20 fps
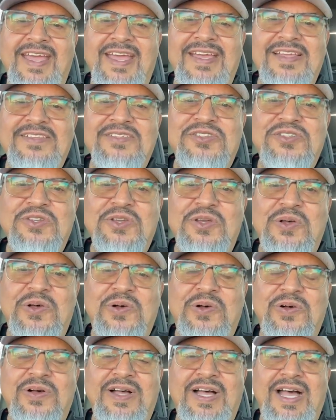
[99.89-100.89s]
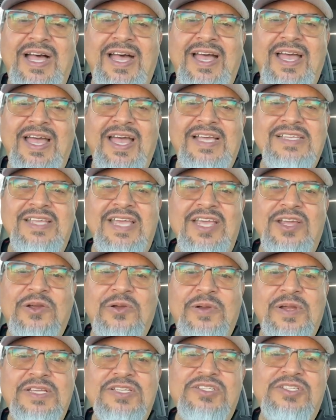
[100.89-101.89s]
And so as a
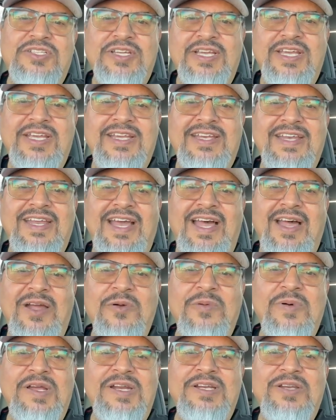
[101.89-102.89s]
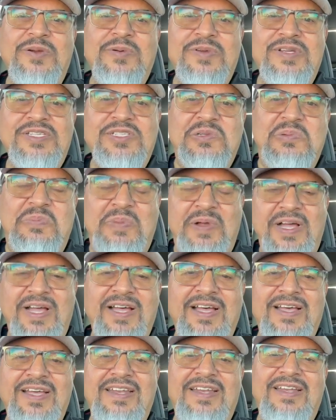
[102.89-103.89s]
Christian, I wanted to
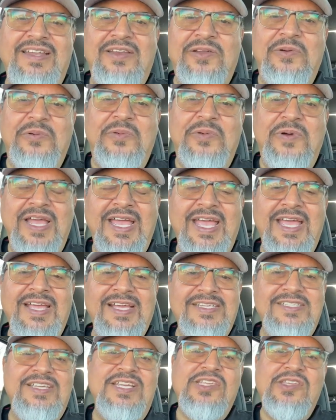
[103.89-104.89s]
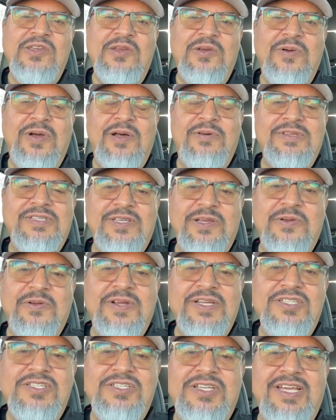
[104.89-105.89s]
respond in a way, because he knew I was a
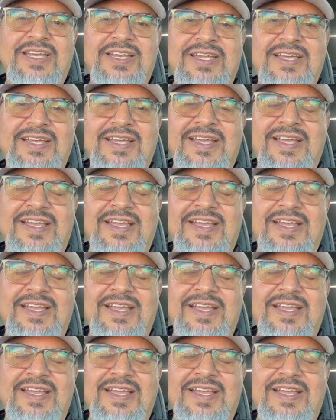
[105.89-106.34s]
Christian,